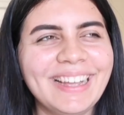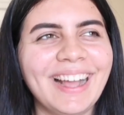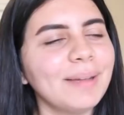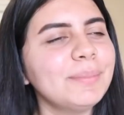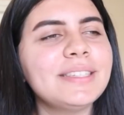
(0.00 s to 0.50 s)

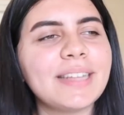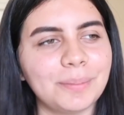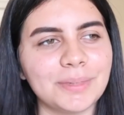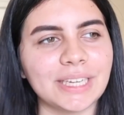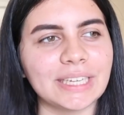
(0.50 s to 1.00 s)
I'm
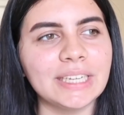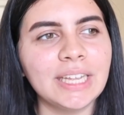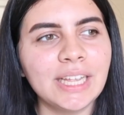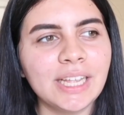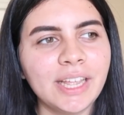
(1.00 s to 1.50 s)

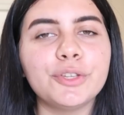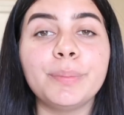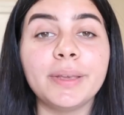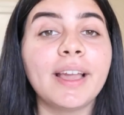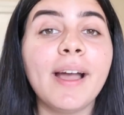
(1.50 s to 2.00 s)
attempting to
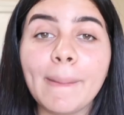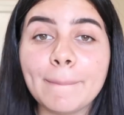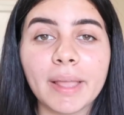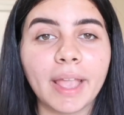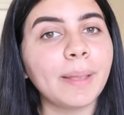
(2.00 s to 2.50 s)

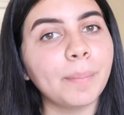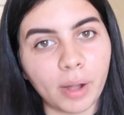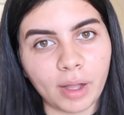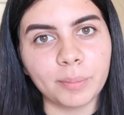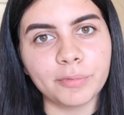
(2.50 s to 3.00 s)
become a
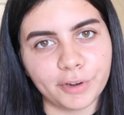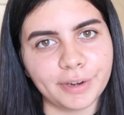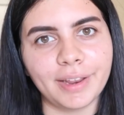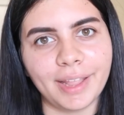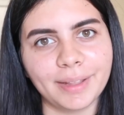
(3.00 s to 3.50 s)
mom for
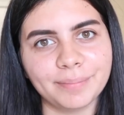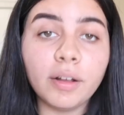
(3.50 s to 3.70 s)
a day.